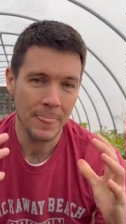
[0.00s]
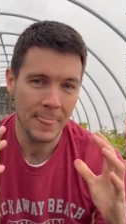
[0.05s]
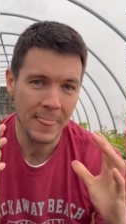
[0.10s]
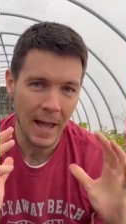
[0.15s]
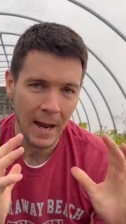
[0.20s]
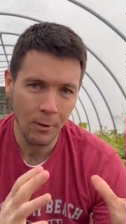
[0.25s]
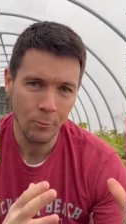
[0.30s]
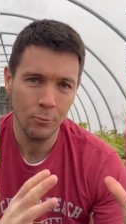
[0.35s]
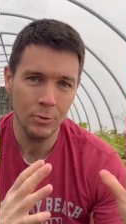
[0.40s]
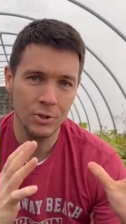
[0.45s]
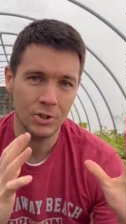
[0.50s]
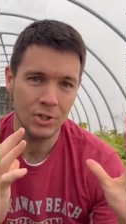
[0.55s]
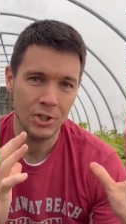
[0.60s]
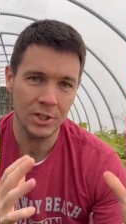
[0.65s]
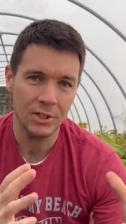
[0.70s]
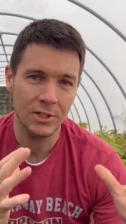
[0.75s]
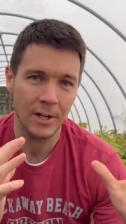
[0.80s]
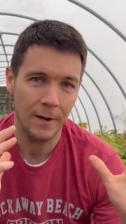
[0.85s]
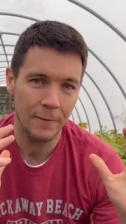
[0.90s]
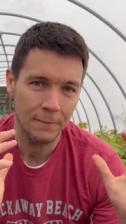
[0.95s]
that was
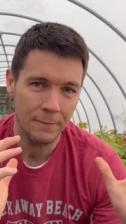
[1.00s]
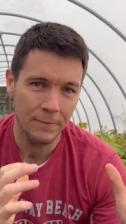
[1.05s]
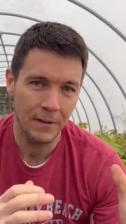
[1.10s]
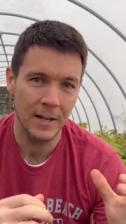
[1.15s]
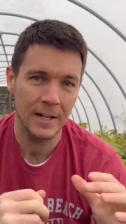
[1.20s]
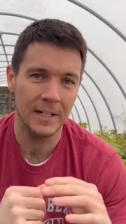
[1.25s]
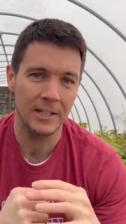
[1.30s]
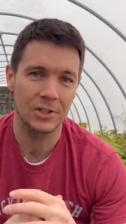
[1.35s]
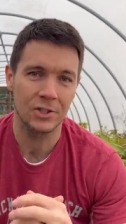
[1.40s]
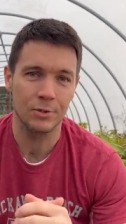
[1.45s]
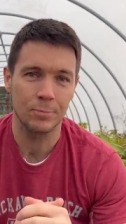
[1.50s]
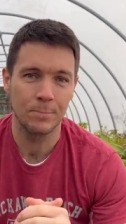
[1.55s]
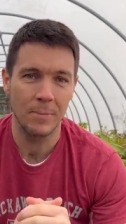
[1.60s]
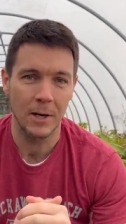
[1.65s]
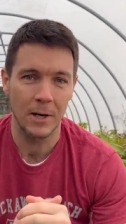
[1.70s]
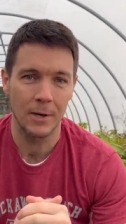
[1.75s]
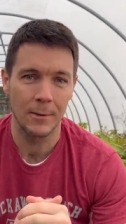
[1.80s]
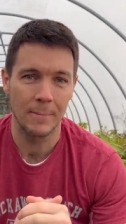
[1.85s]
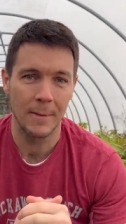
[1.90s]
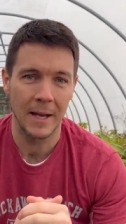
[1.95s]
just a fun
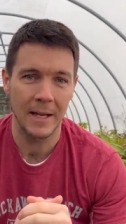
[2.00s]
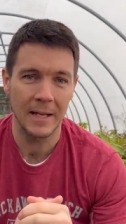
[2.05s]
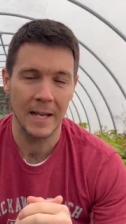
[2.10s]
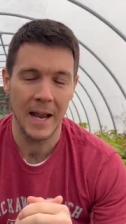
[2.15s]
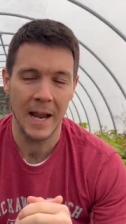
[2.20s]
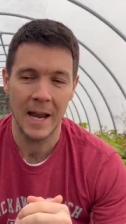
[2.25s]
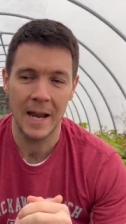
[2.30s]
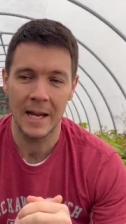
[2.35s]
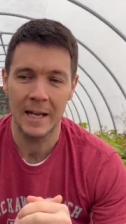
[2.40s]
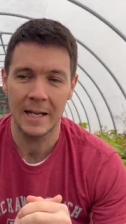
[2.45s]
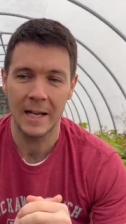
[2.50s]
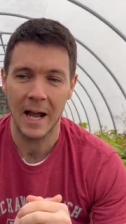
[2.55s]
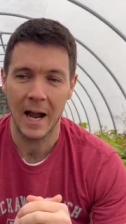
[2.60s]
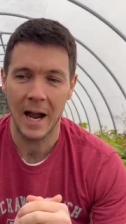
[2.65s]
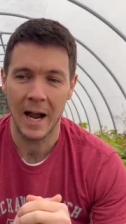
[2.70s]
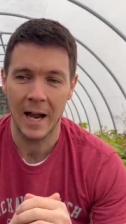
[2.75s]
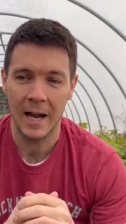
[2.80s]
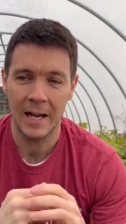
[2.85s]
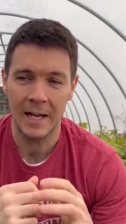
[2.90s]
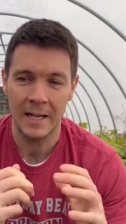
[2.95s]
experiment. And
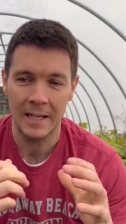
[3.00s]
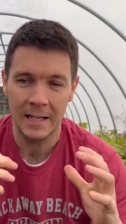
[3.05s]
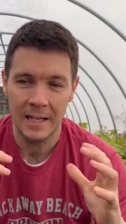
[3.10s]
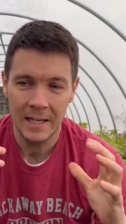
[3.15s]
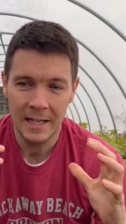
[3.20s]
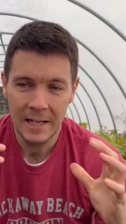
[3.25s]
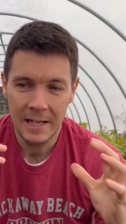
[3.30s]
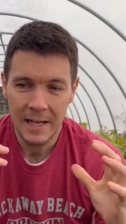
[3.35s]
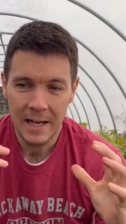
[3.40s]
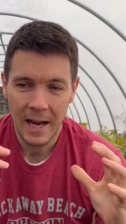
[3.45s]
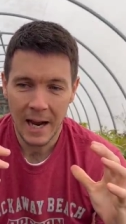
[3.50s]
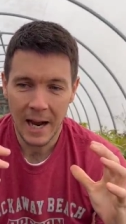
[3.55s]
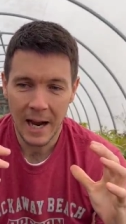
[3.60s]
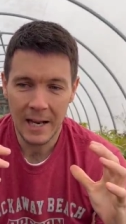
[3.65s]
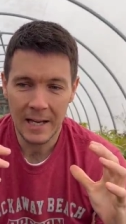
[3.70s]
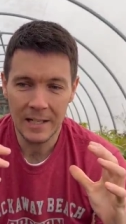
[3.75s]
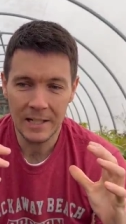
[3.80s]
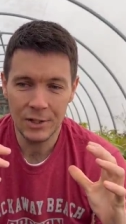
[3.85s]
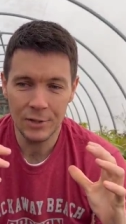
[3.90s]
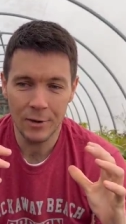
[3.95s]
I,
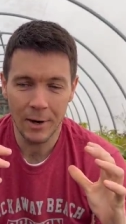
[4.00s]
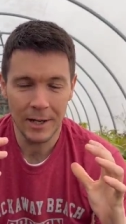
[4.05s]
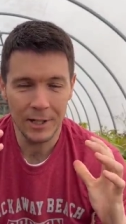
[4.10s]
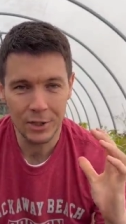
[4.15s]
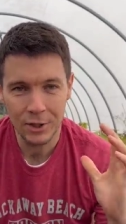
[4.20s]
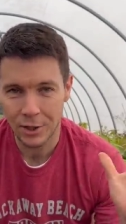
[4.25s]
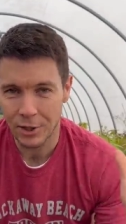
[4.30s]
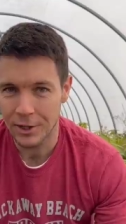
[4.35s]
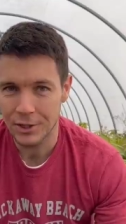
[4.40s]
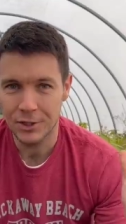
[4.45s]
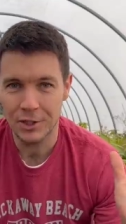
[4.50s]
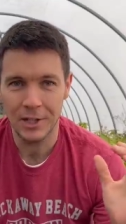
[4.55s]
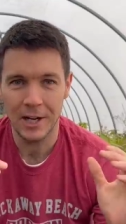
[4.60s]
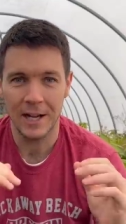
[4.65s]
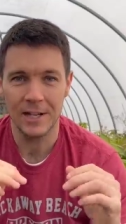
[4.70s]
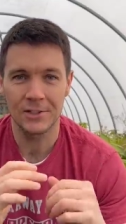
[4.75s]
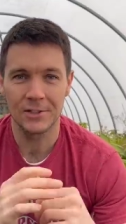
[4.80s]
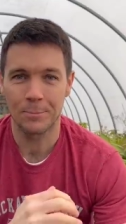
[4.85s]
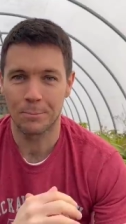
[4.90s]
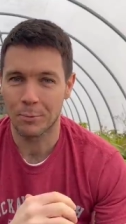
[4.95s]
you know, I encourage you
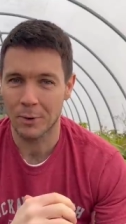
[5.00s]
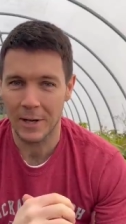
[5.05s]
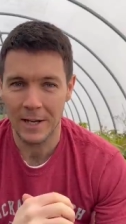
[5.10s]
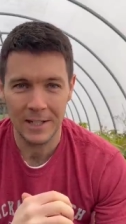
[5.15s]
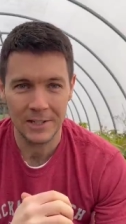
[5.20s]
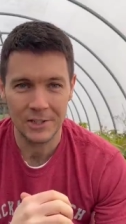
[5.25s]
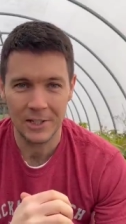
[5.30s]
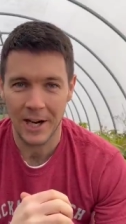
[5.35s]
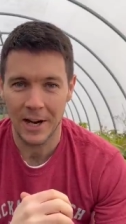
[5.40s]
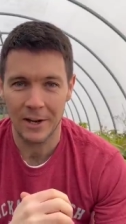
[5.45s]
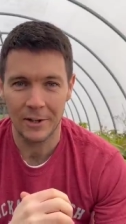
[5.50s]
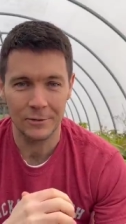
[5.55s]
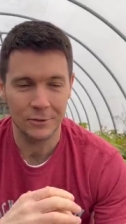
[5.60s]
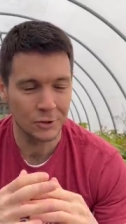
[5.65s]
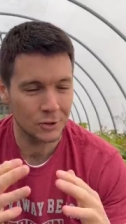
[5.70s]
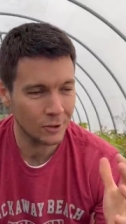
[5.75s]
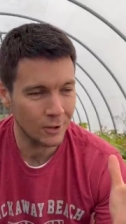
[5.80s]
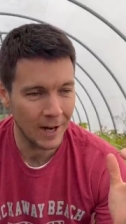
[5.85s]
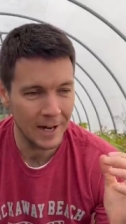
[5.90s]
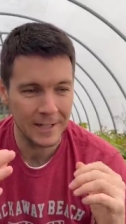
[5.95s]
guys to branch out and
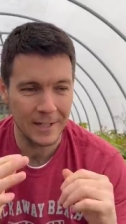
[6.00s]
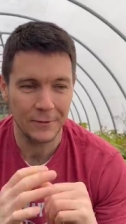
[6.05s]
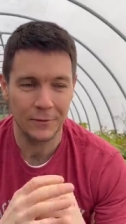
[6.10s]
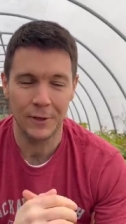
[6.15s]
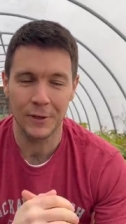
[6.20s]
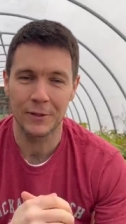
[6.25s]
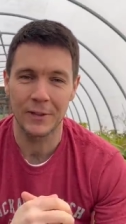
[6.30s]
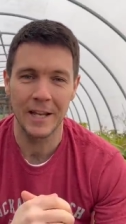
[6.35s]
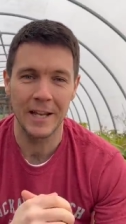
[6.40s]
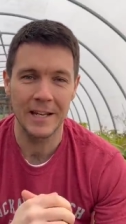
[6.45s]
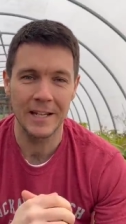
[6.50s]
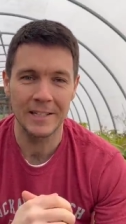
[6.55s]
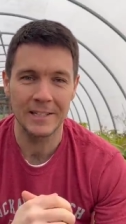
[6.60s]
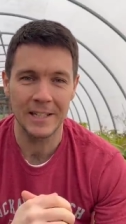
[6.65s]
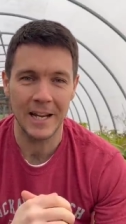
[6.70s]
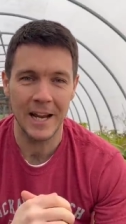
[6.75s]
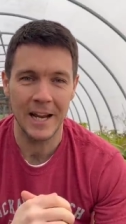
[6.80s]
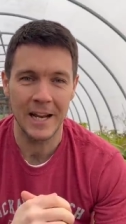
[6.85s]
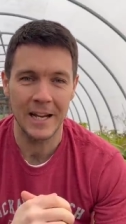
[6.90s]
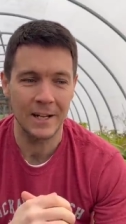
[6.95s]
try different things,
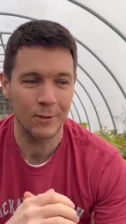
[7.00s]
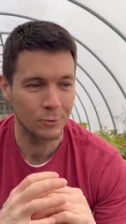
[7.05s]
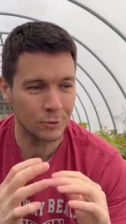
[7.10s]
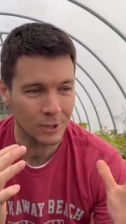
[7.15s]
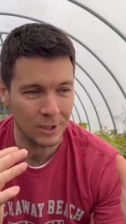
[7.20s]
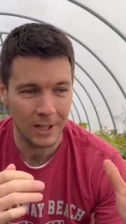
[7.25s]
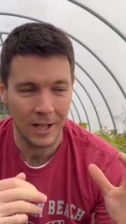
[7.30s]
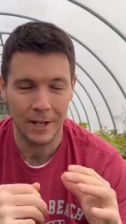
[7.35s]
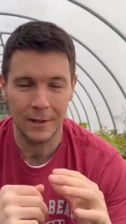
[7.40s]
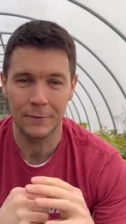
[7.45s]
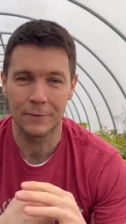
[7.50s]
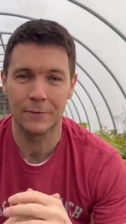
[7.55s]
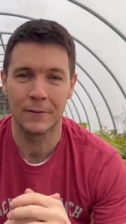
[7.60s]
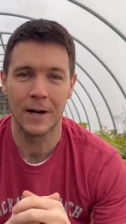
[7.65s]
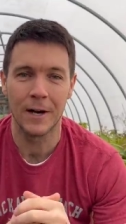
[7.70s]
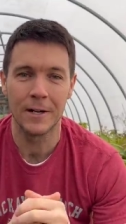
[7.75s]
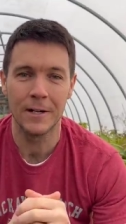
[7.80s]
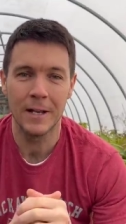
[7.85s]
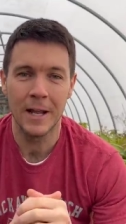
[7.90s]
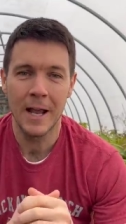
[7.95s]
and it was a lot of
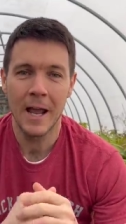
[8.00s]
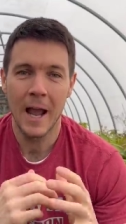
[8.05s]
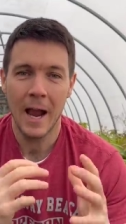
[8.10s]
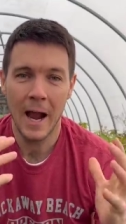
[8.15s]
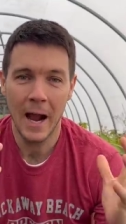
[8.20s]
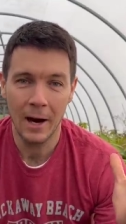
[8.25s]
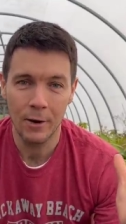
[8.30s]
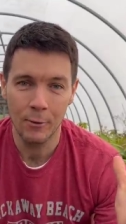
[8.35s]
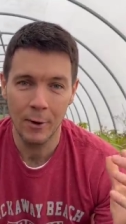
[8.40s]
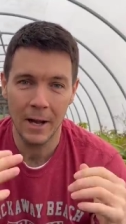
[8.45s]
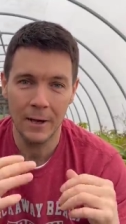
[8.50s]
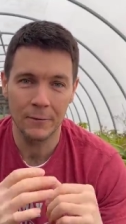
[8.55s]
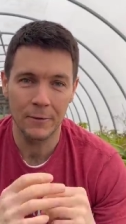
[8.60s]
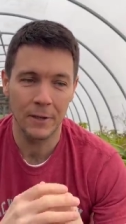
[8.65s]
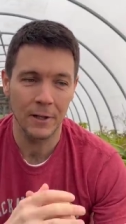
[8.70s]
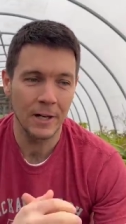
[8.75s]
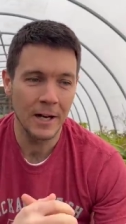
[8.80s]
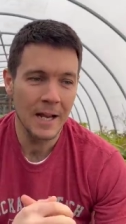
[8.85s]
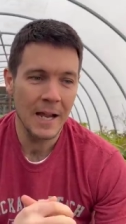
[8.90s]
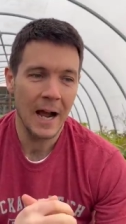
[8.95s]
fun.
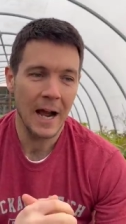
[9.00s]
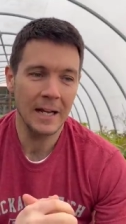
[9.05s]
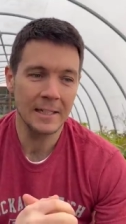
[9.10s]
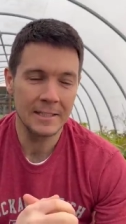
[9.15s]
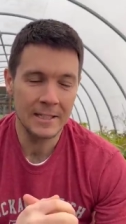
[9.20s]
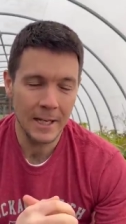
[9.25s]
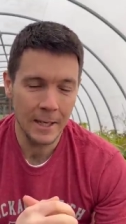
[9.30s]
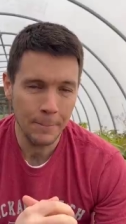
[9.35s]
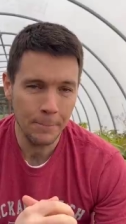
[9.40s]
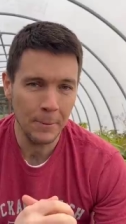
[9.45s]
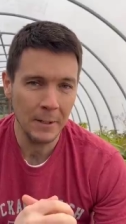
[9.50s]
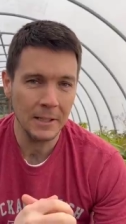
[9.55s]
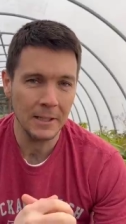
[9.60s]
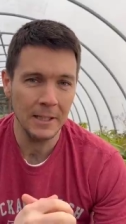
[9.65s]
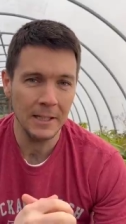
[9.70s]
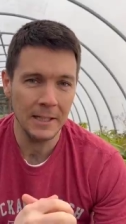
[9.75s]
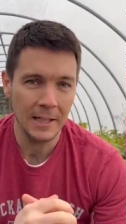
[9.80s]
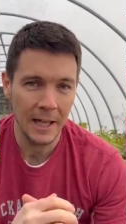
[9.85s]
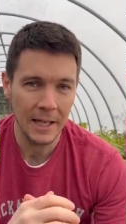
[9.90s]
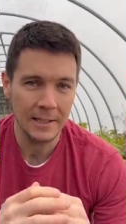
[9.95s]
However, I
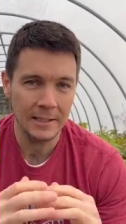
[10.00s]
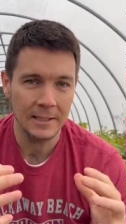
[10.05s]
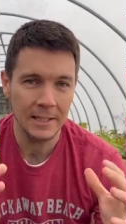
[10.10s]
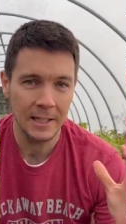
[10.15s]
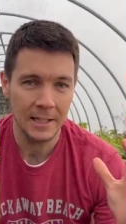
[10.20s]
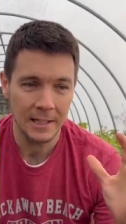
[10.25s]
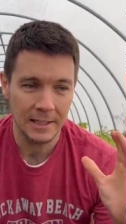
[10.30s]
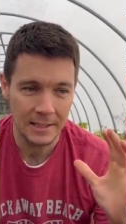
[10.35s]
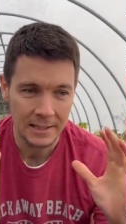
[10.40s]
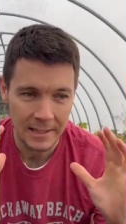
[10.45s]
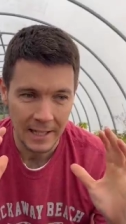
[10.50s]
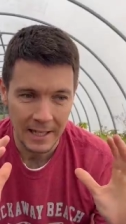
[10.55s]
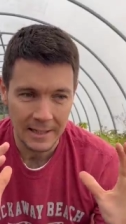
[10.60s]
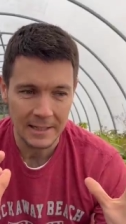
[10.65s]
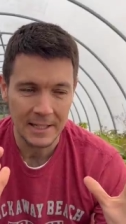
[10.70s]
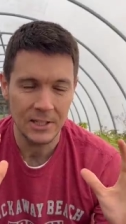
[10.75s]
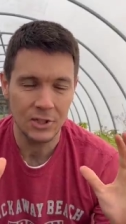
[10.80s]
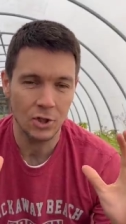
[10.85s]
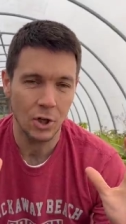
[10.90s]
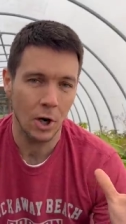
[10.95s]
typically like to let
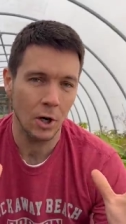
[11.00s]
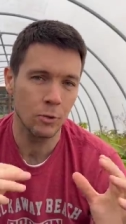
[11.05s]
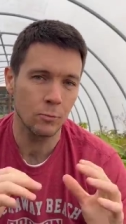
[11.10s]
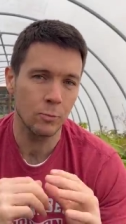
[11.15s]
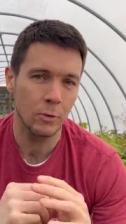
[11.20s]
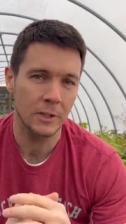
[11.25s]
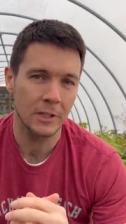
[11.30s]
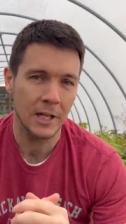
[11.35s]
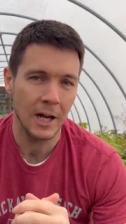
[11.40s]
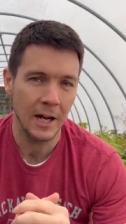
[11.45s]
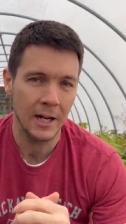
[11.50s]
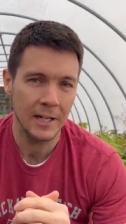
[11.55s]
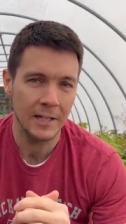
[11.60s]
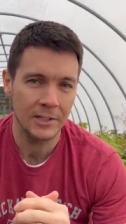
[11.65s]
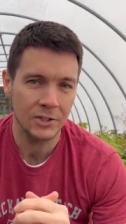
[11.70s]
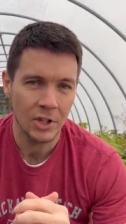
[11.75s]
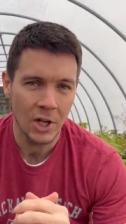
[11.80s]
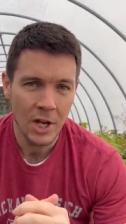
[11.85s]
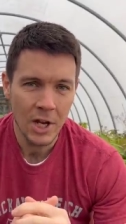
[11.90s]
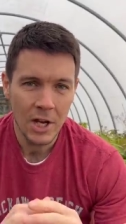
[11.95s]
these hardwood
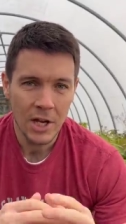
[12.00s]
cuttings